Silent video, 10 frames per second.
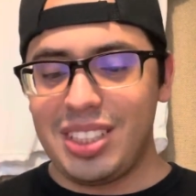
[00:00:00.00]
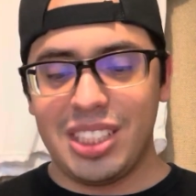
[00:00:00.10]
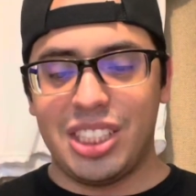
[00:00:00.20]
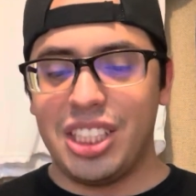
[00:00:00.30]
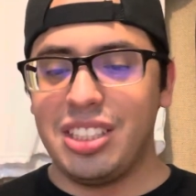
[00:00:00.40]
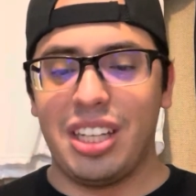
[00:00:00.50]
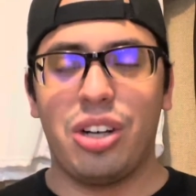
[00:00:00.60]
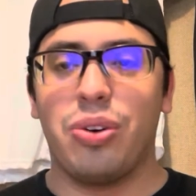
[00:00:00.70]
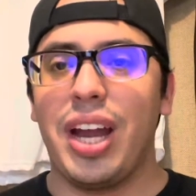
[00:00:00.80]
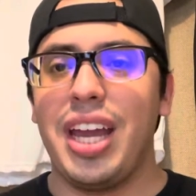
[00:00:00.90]
just a
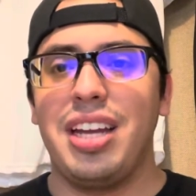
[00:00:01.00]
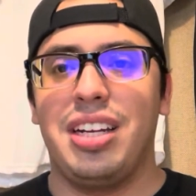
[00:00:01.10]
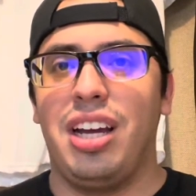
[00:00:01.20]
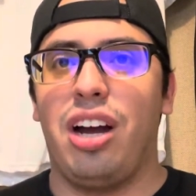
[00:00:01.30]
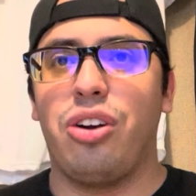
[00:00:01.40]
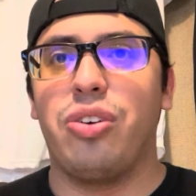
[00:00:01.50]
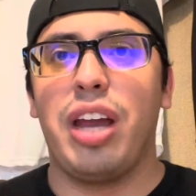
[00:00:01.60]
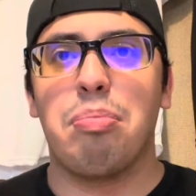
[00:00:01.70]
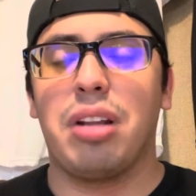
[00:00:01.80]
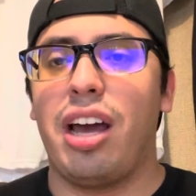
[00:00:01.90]
great
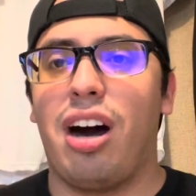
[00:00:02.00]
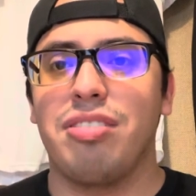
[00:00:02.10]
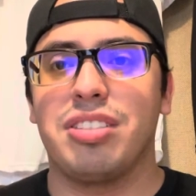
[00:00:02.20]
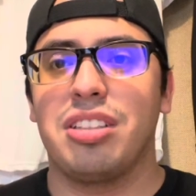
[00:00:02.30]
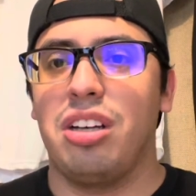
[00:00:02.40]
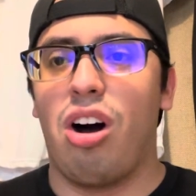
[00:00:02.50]
playoffs